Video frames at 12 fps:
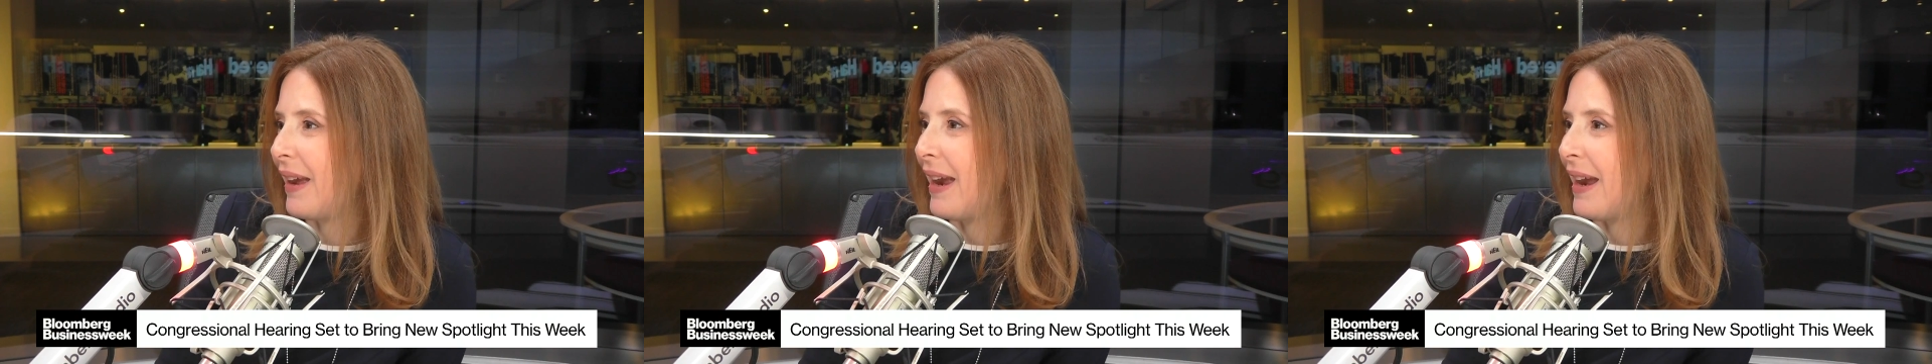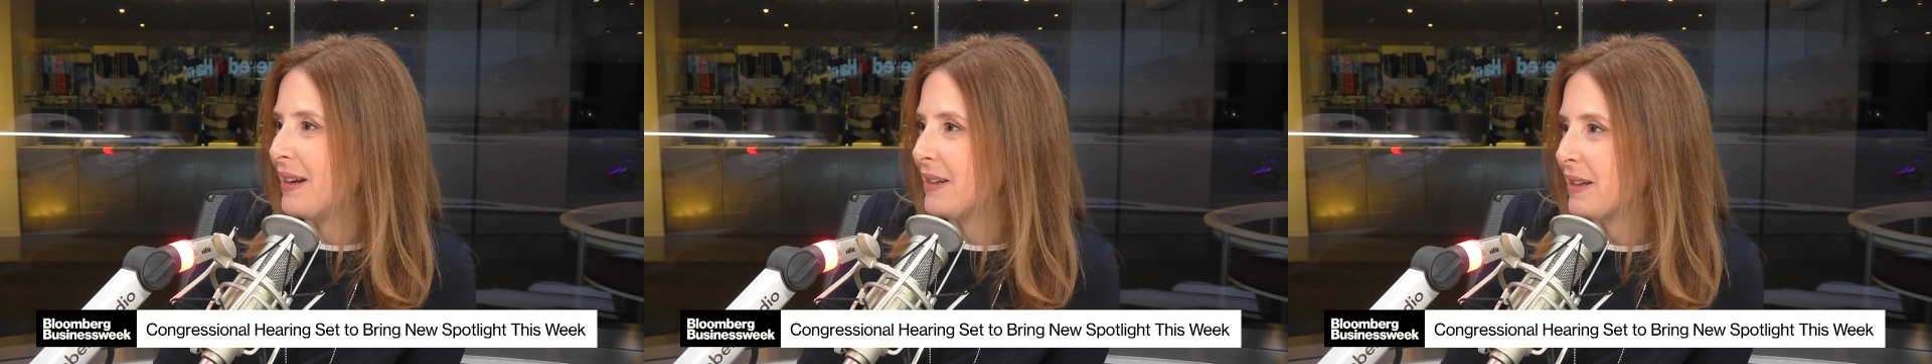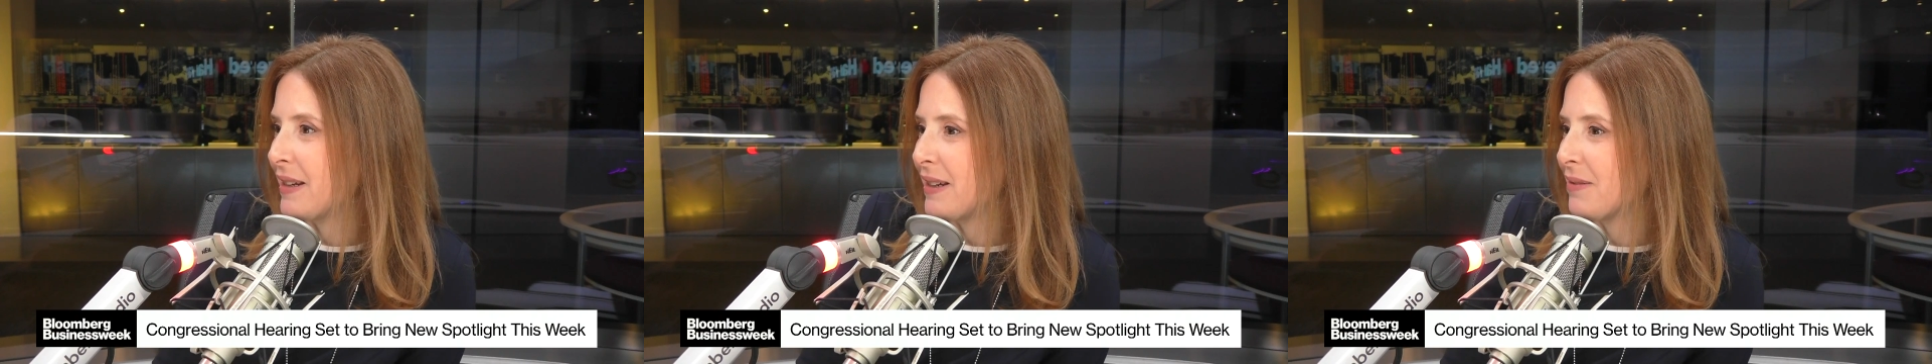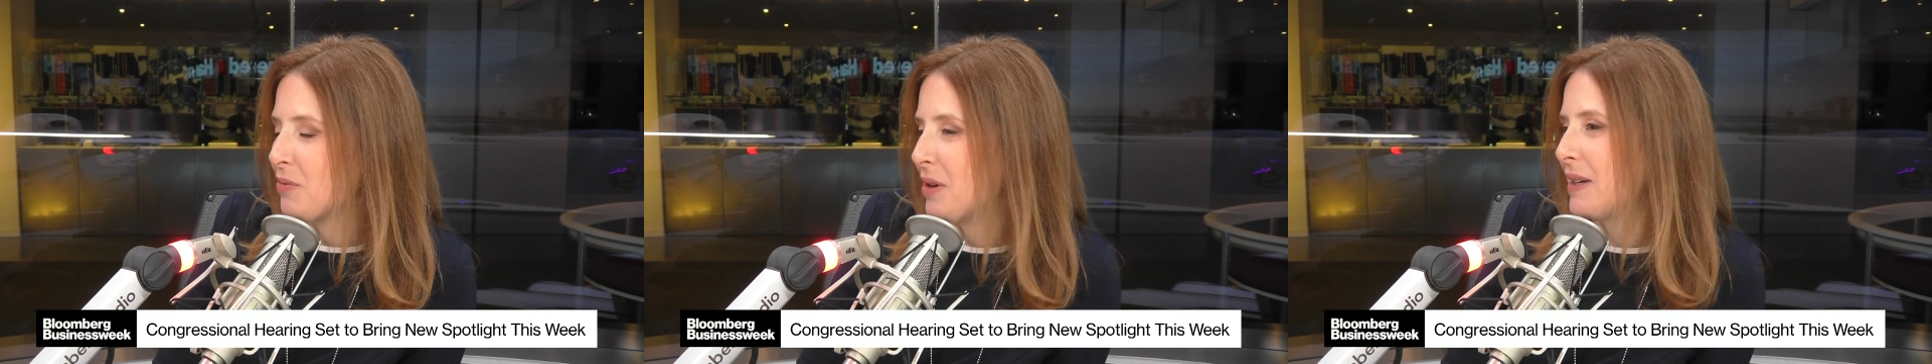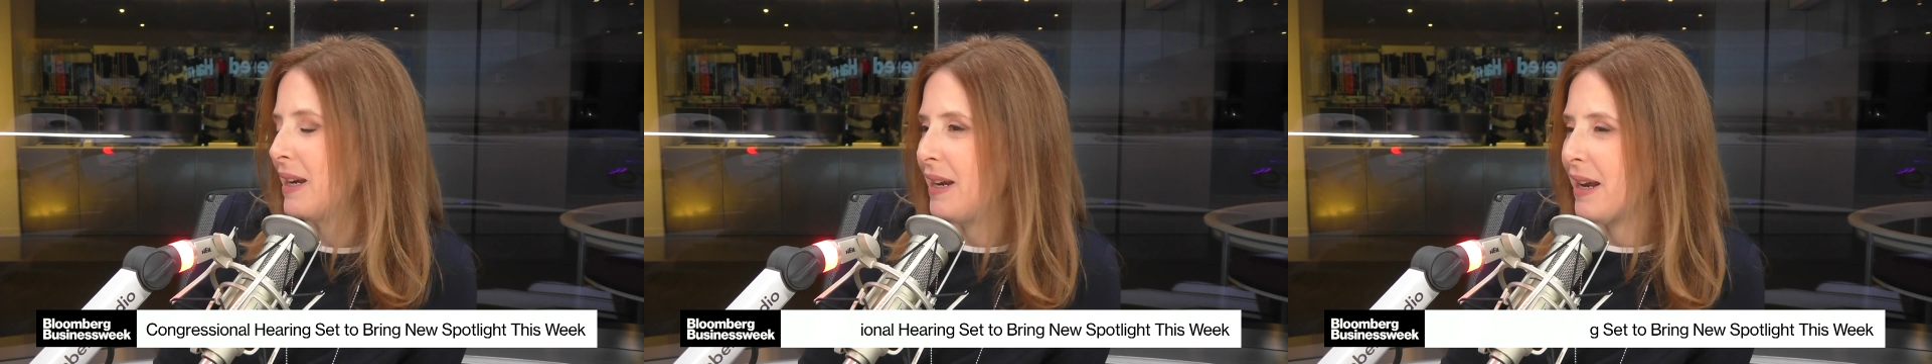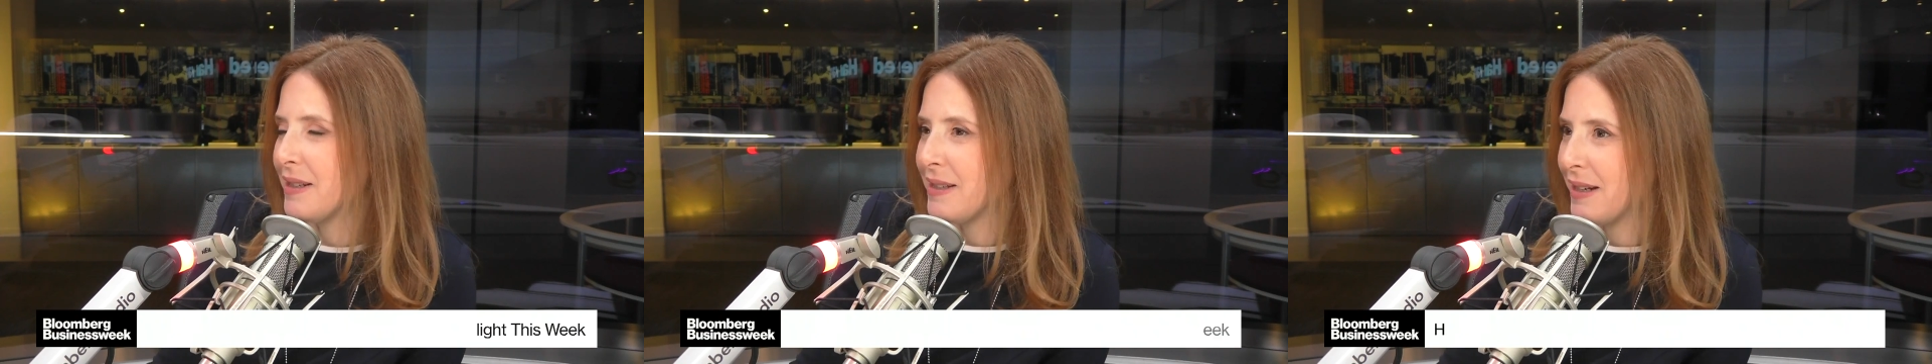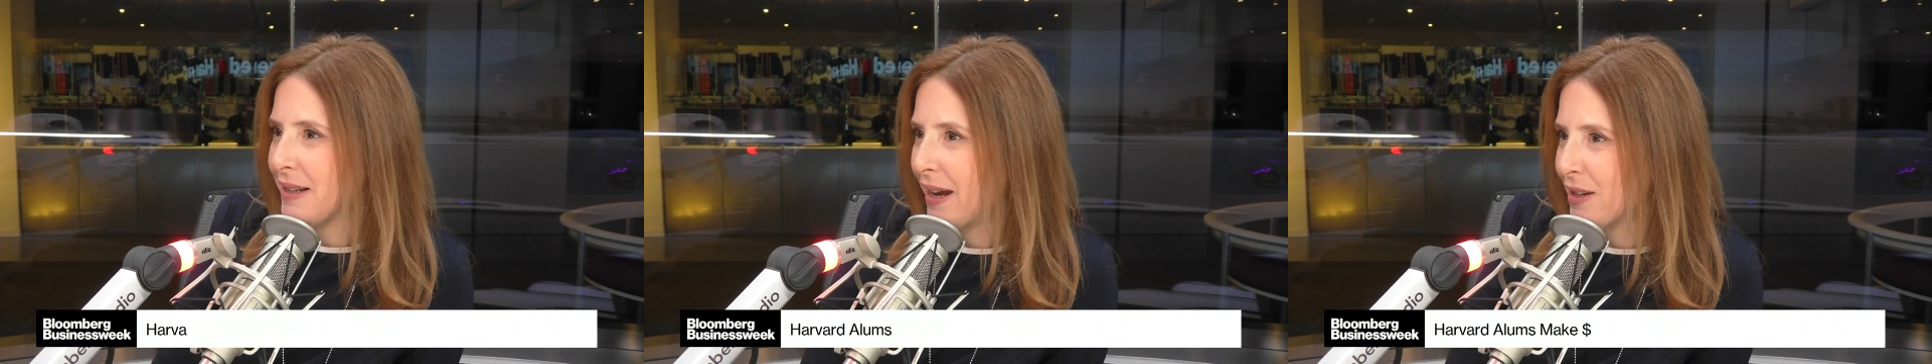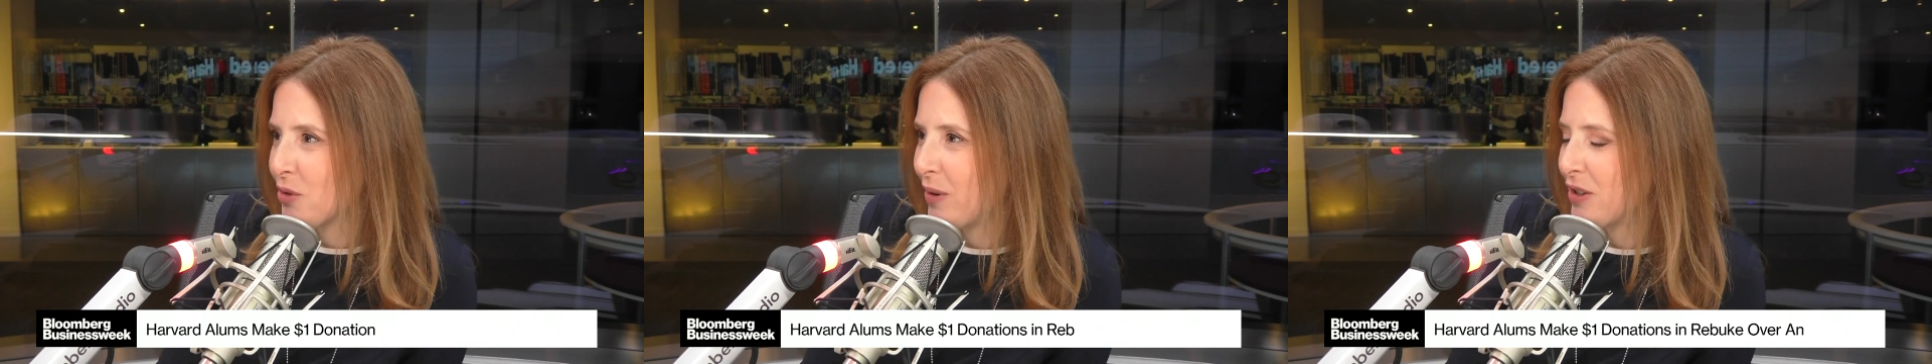And uh, what he had said
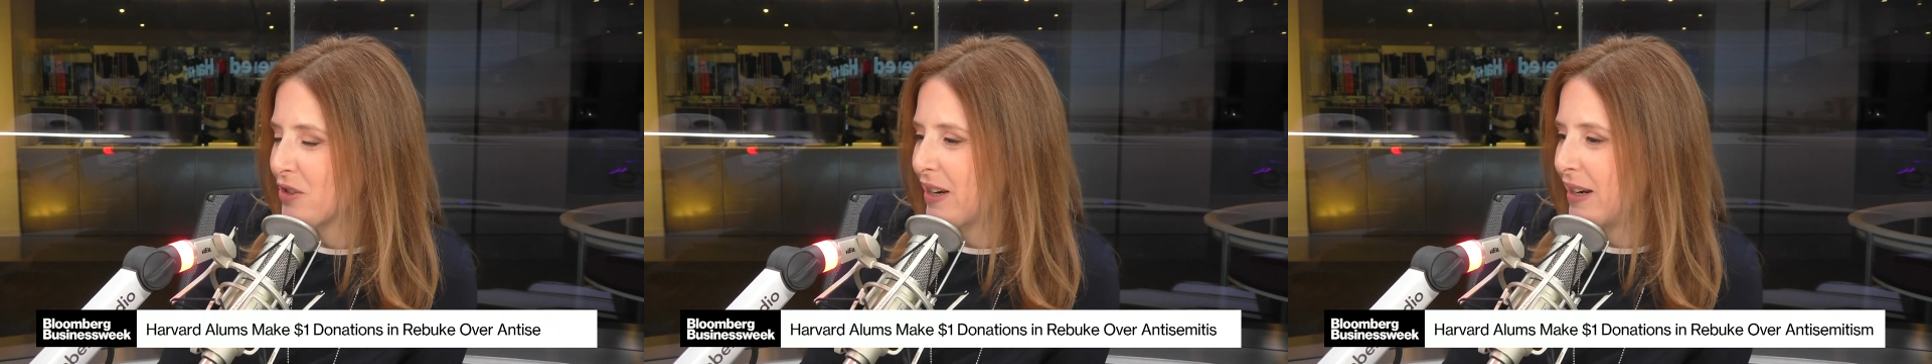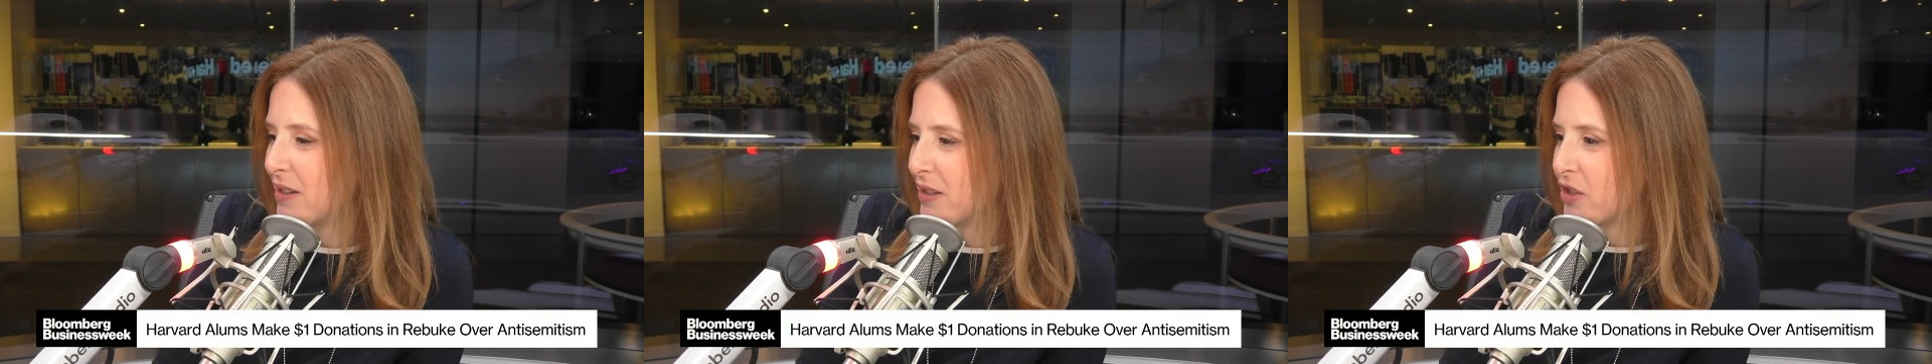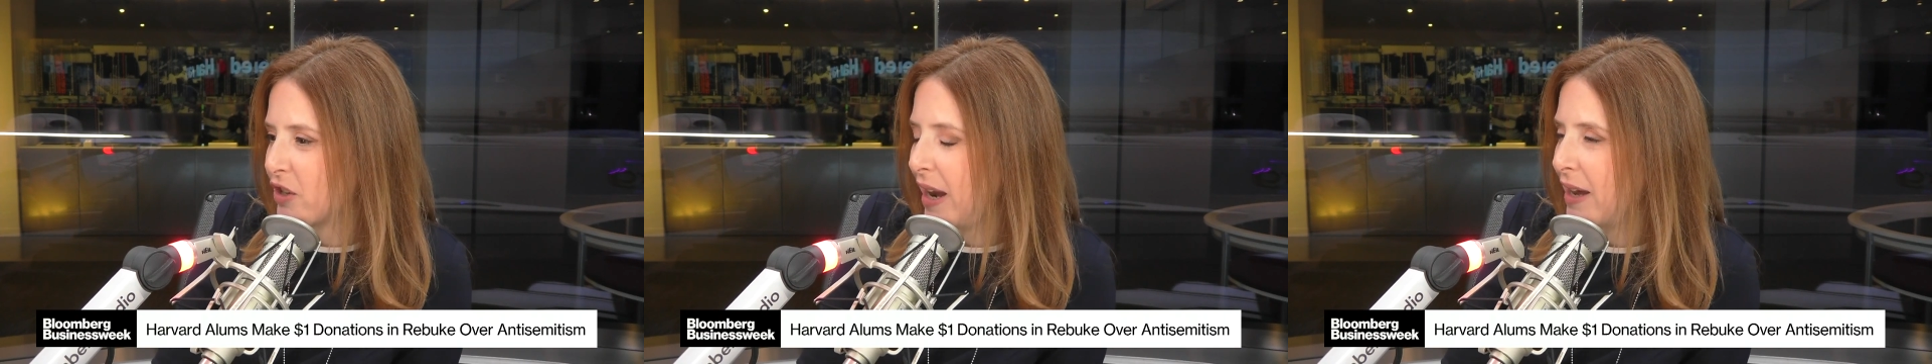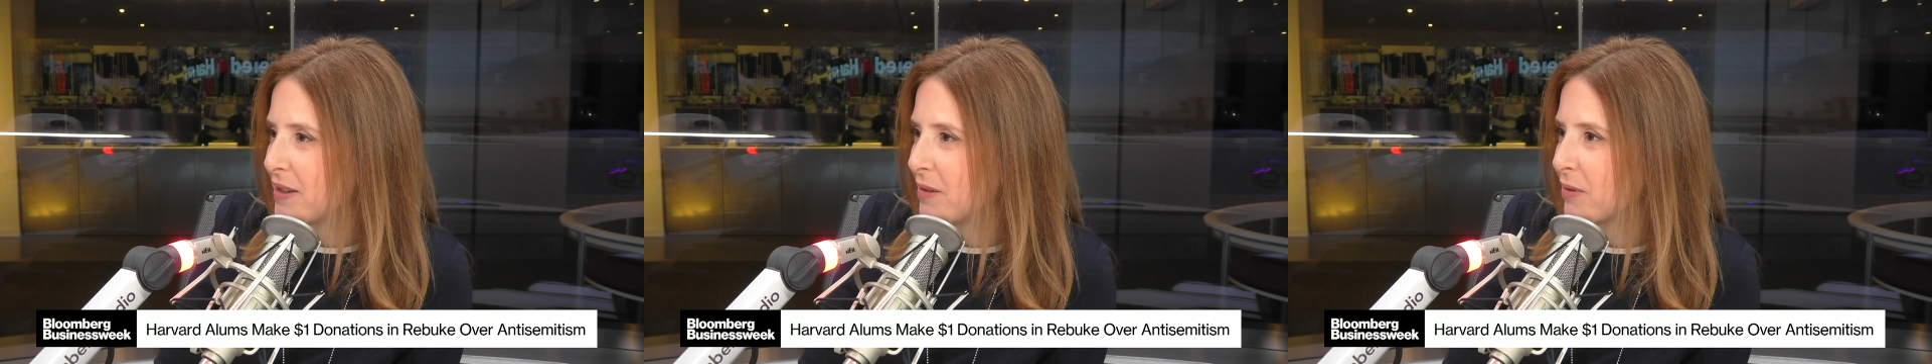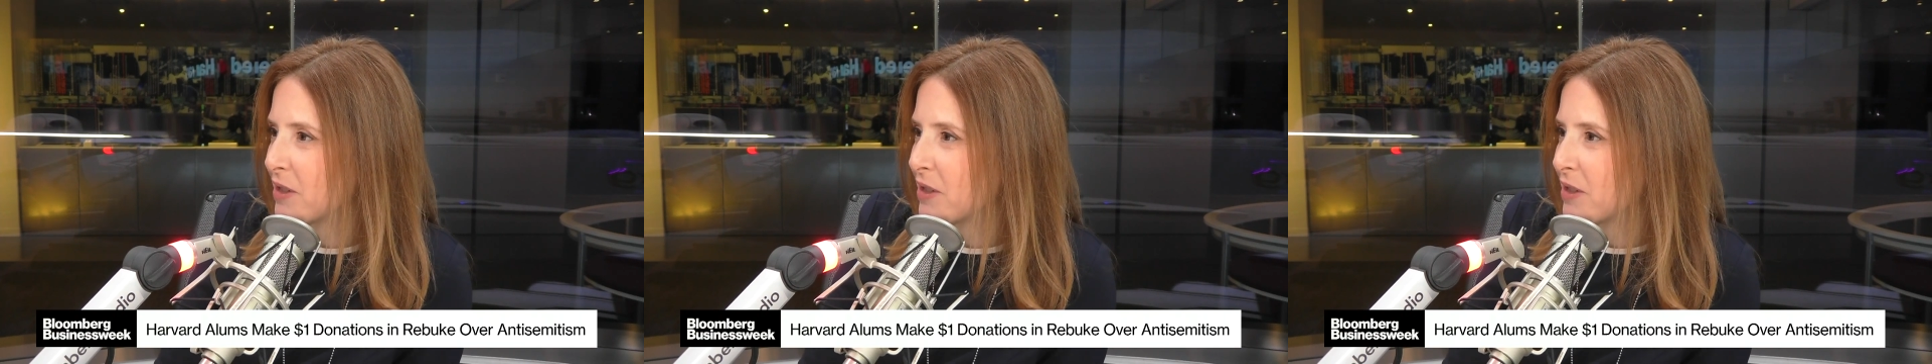on Twitter today is she hasn't